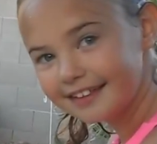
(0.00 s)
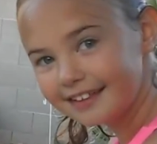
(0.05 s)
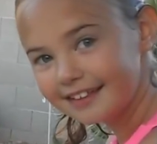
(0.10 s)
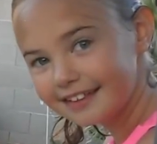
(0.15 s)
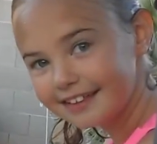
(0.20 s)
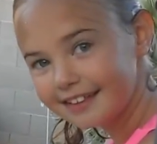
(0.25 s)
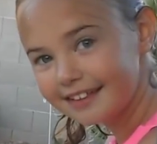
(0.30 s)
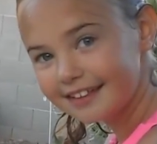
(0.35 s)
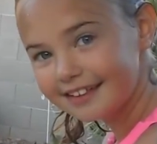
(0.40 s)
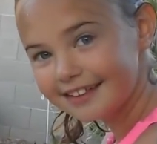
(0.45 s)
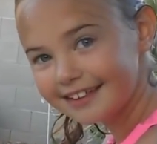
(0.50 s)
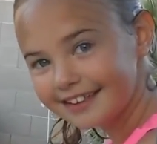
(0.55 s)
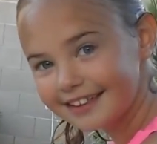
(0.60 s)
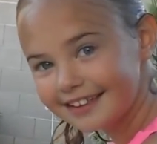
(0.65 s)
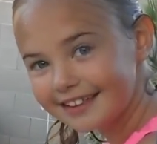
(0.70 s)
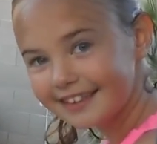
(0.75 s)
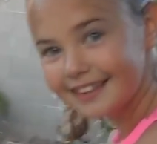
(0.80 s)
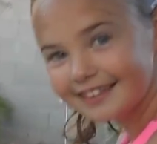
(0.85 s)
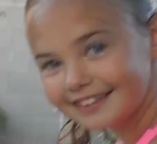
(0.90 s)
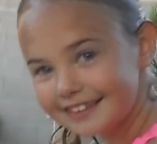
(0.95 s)
wondering who you're
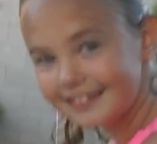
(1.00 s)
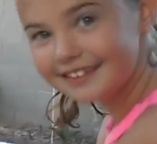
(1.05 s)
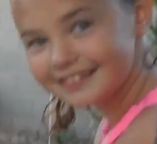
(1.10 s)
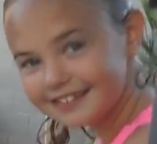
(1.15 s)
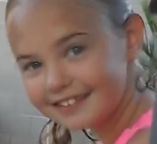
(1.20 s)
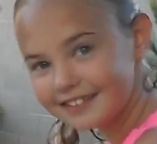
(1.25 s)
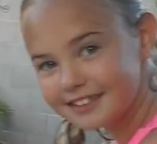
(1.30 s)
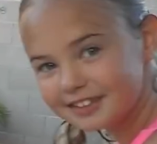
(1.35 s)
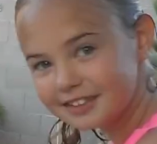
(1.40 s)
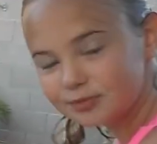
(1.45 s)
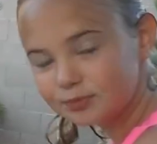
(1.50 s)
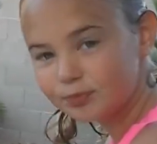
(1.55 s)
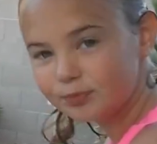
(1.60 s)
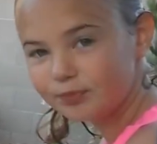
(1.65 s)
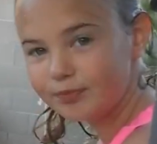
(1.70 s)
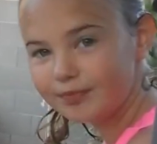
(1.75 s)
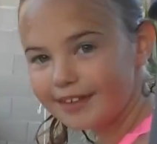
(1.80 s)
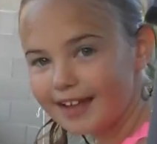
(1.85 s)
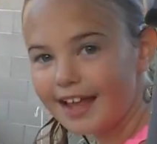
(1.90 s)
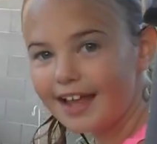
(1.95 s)
looking at. This is my
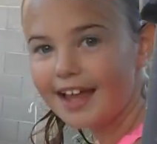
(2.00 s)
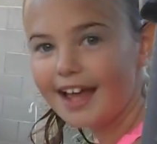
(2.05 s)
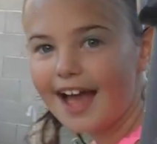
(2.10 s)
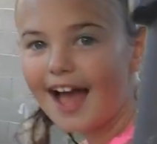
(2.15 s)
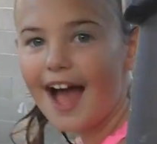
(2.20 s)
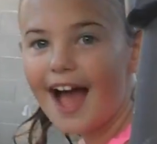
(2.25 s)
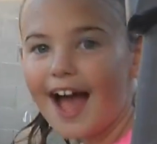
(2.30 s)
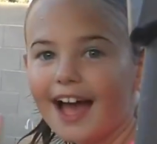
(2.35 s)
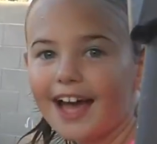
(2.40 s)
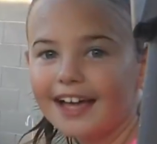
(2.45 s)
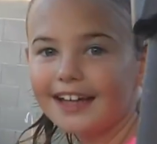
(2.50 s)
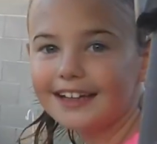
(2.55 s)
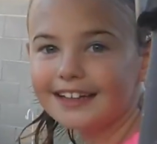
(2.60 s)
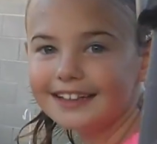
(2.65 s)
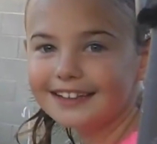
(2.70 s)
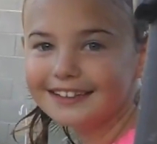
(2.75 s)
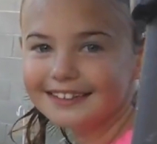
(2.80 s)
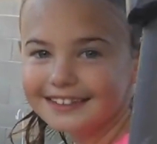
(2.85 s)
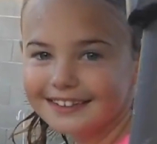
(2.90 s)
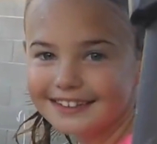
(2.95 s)
sister, Reagan. Say
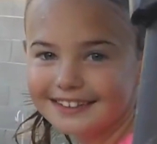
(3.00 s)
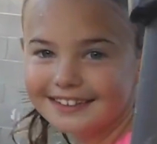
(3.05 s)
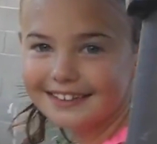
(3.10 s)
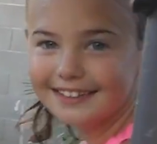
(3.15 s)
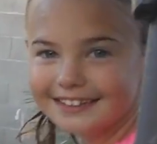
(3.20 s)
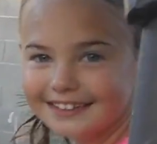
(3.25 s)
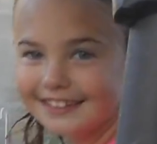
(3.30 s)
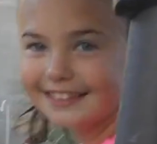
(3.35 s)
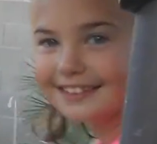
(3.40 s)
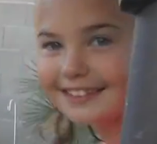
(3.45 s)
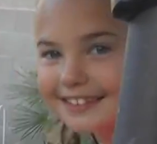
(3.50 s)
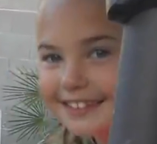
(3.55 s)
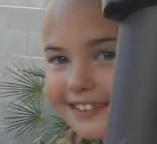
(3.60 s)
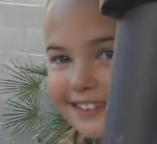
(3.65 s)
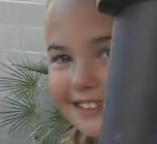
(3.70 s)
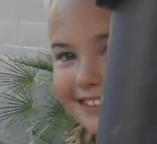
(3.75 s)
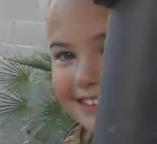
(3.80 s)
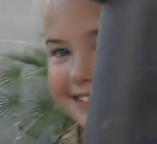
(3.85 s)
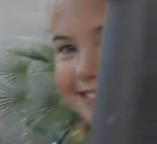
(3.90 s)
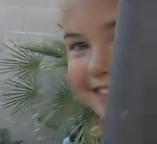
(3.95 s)
hi.
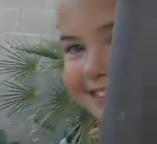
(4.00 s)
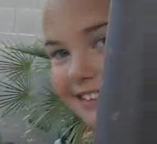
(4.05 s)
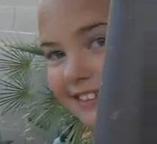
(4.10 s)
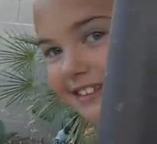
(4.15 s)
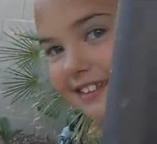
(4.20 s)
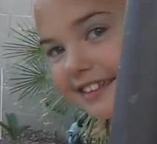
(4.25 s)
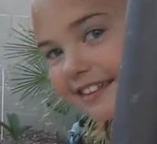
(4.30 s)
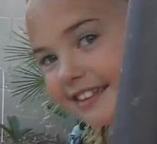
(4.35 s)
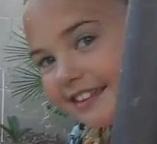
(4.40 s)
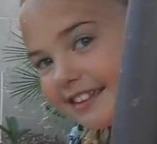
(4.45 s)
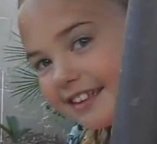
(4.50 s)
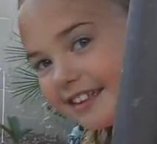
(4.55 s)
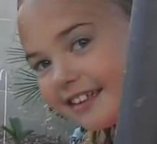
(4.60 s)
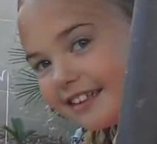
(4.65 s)
Um, and you're probably wondering where my